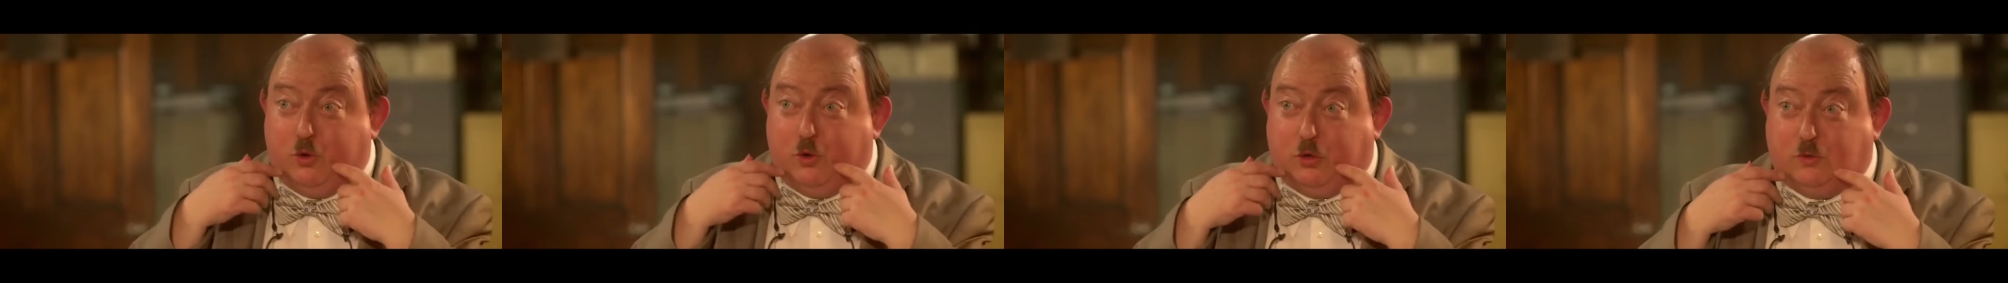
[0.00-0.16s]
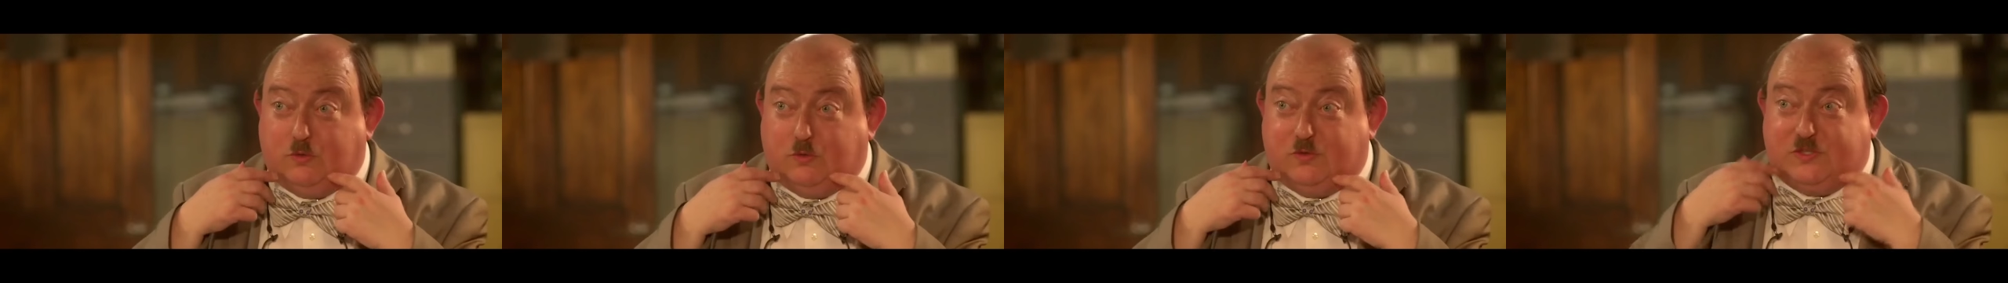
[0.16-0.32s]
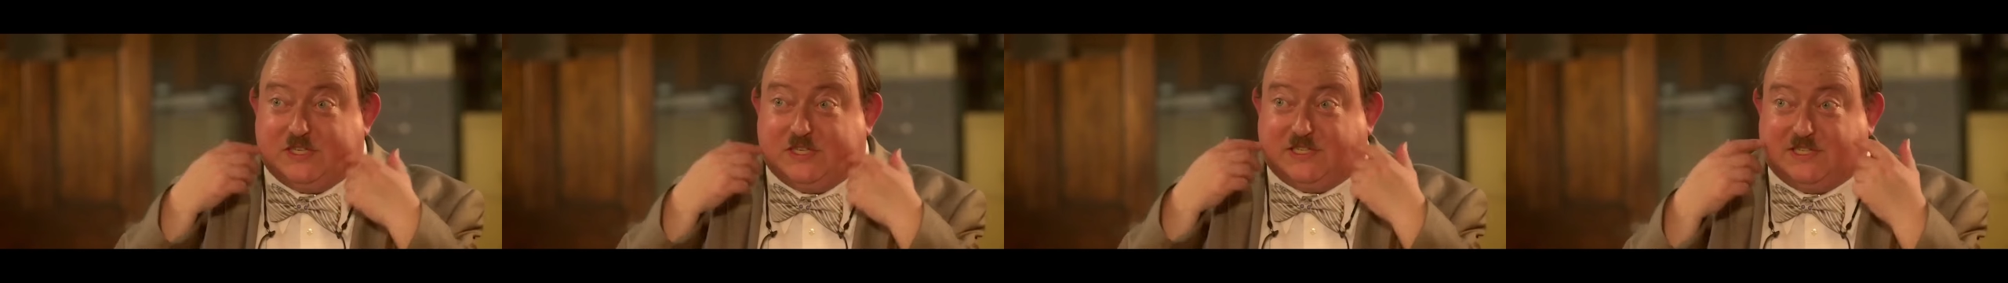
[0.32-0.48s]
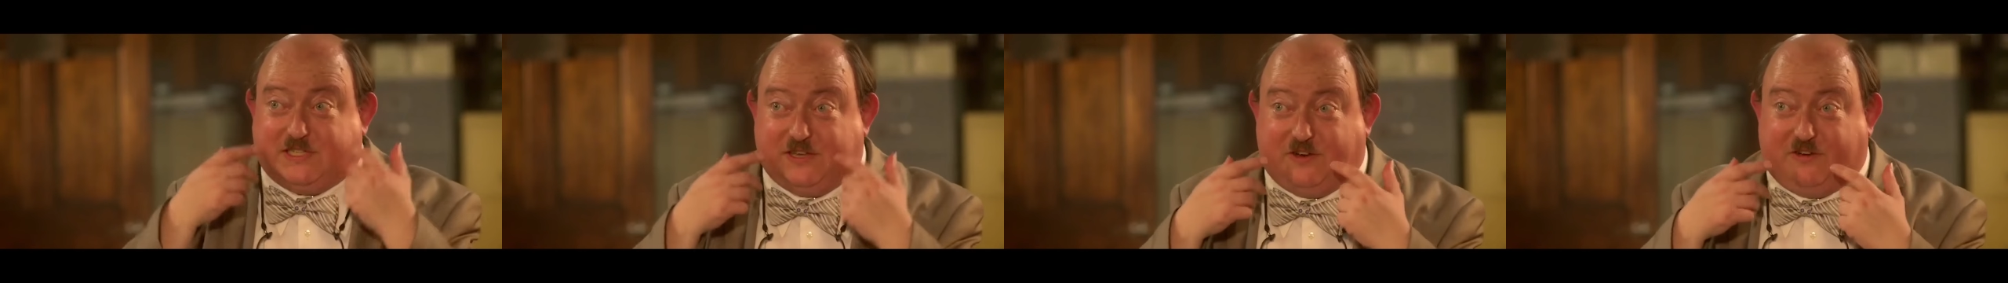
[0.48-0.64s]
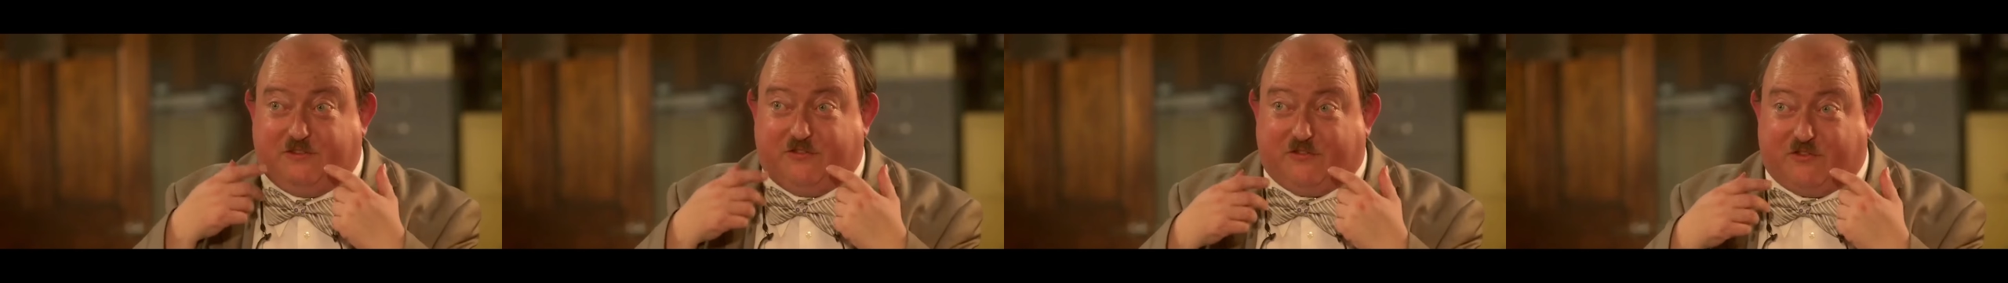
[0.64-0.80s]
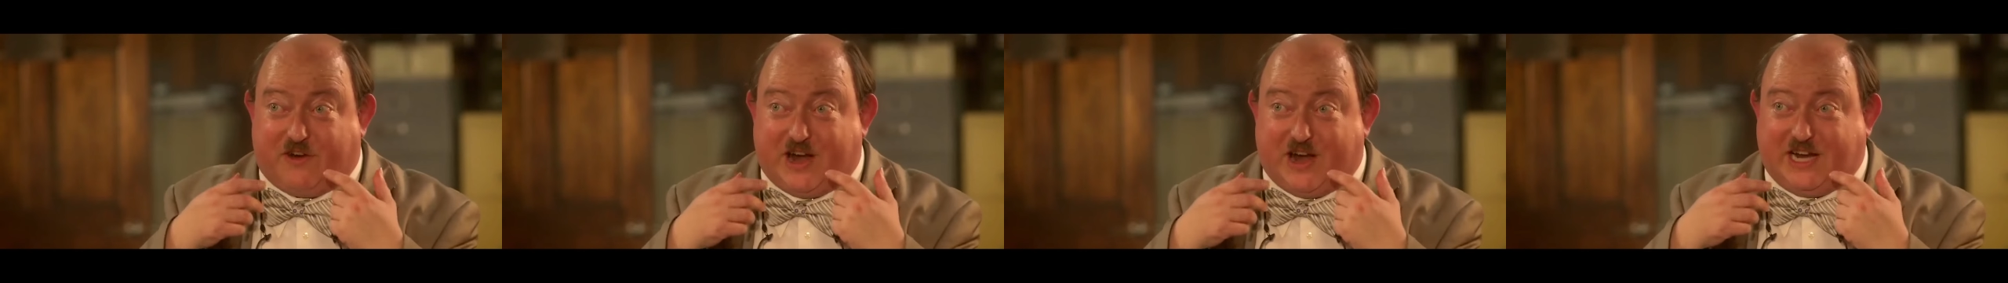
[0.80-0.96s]
the wounds are
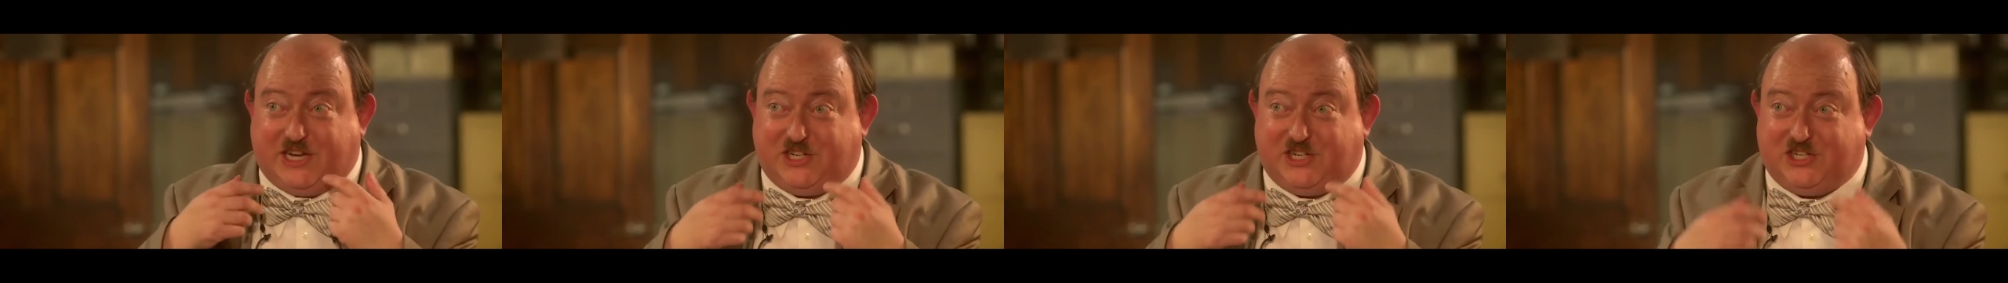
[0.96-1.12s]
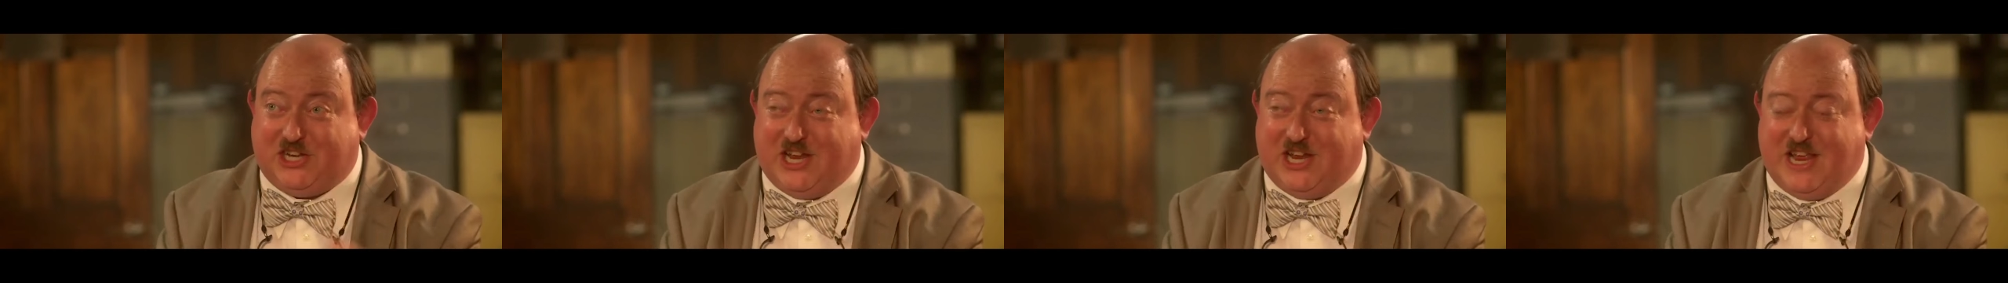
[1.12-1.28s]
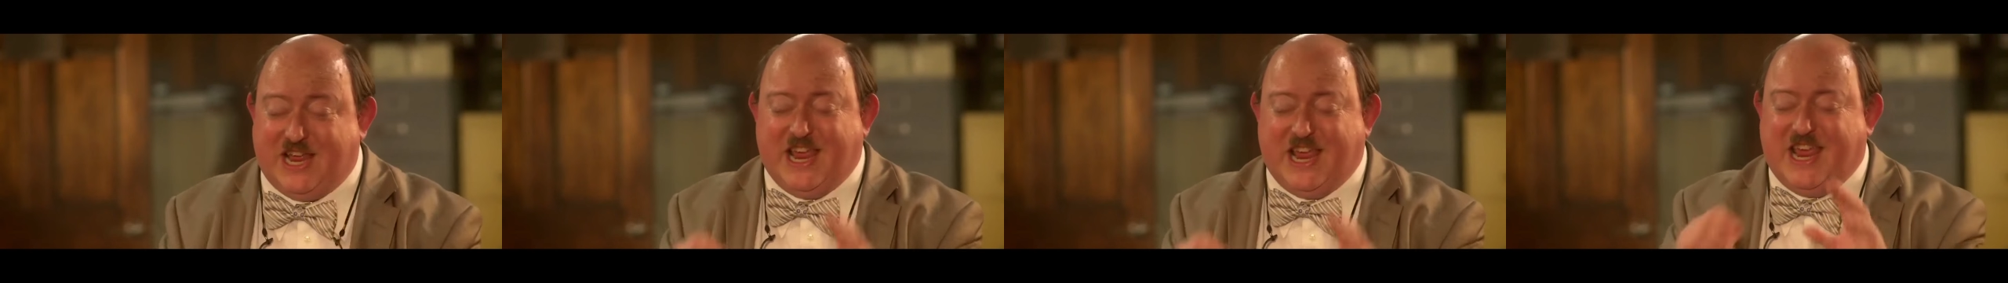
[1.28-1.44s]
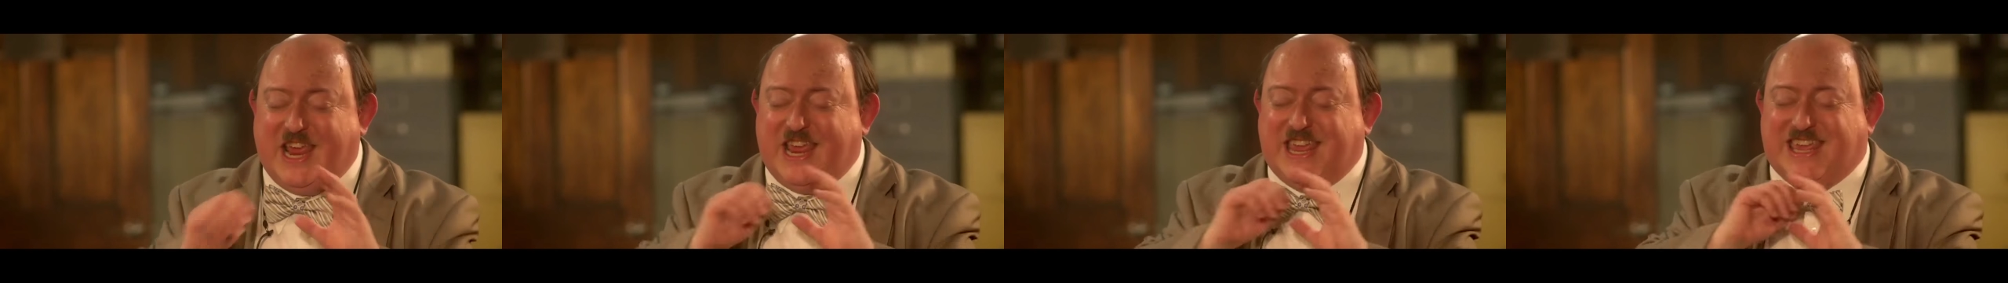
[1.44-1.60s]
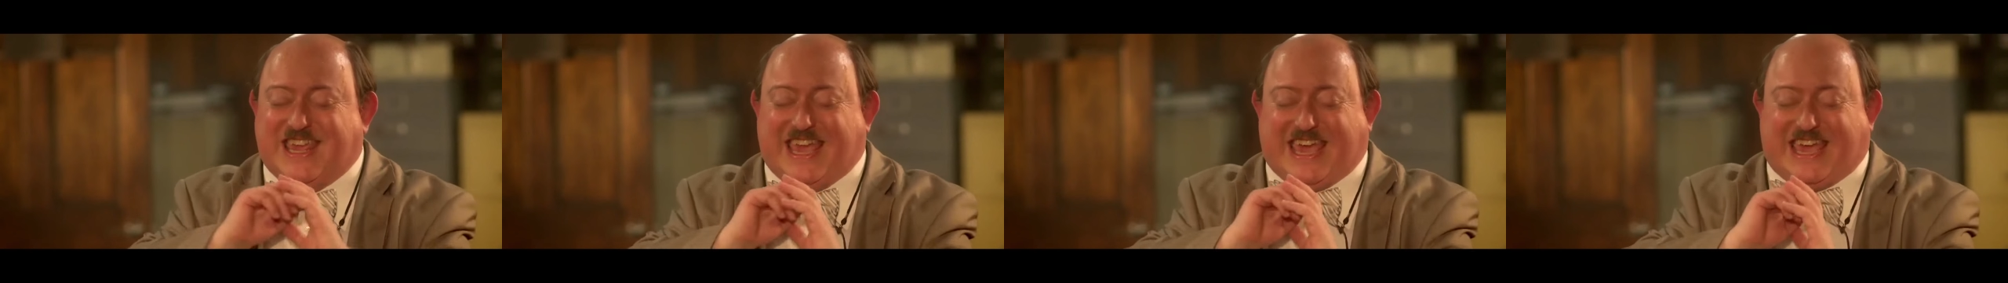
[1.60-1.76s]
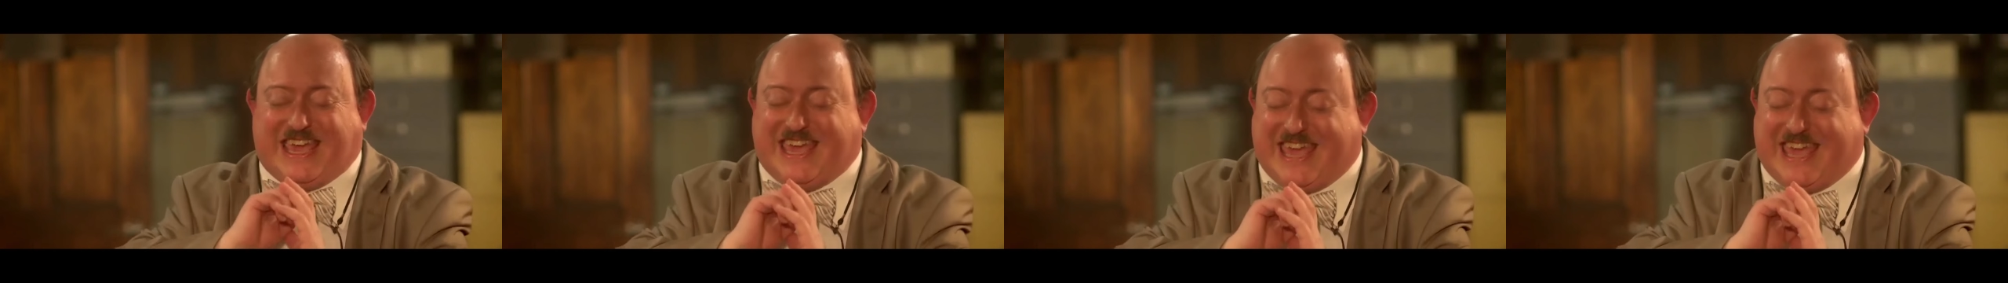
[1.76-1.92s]
still fresh,
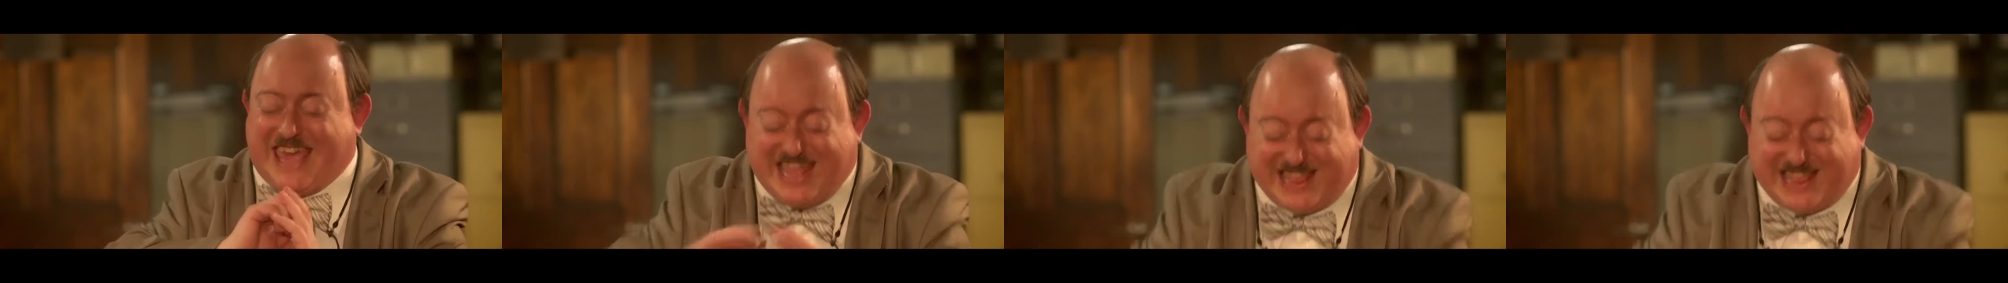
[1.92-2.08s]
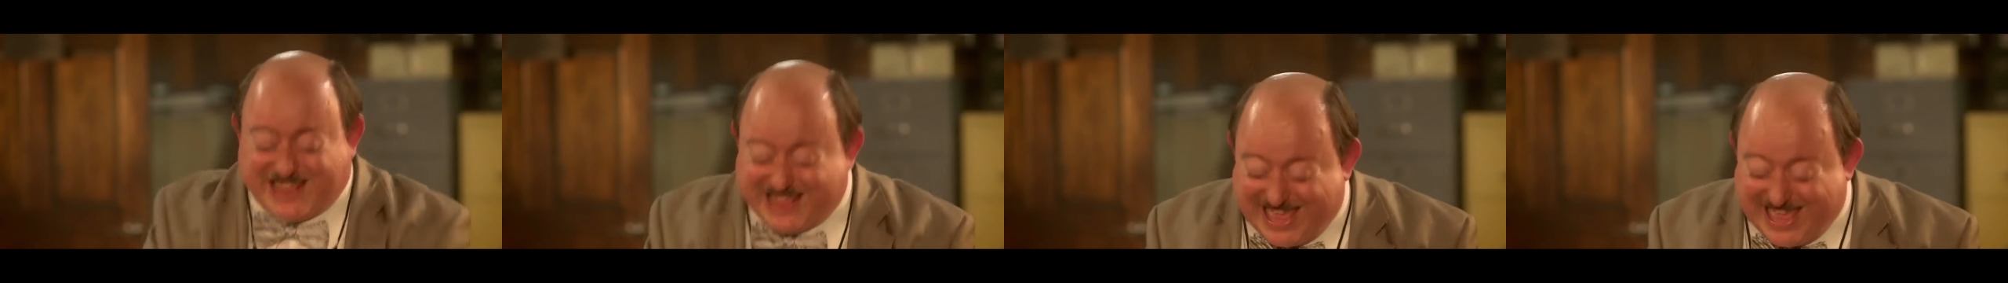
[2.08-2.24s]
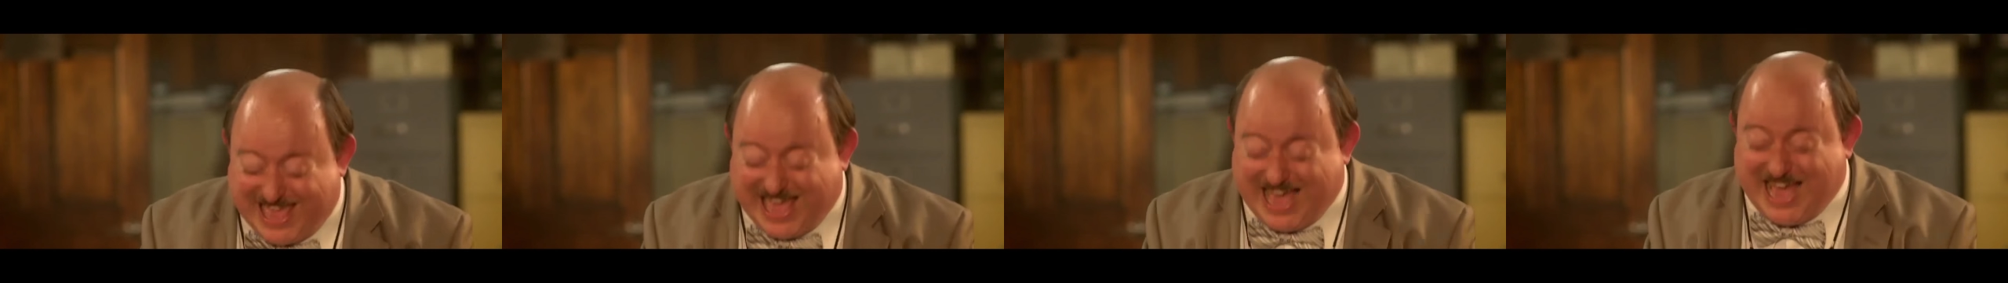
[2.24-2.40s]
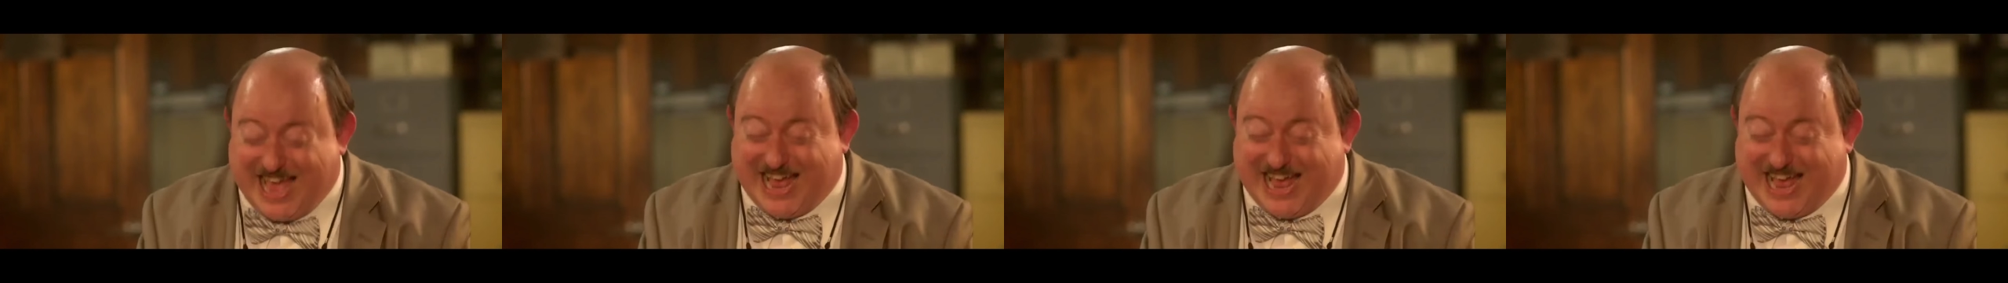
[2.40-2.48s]
you get the